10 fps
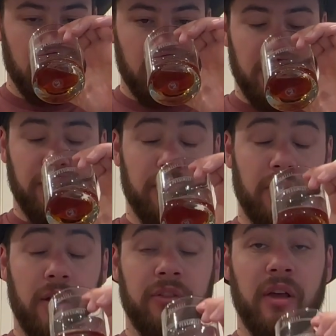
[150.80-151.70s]
this
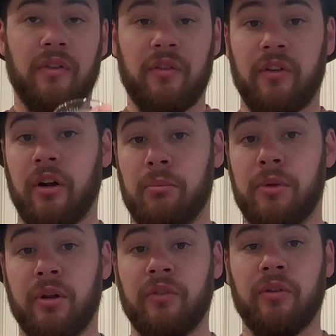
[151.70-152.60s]
does have a very
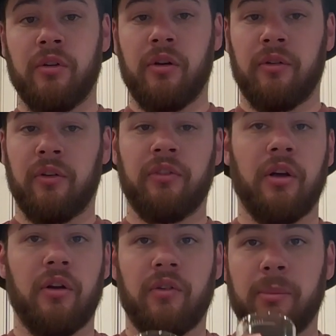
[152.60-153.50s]
beautiful nose. It's
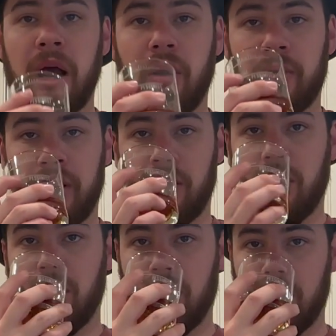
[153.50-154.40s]
not overpowering at
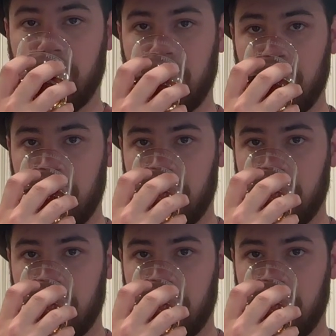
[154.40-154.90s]
all.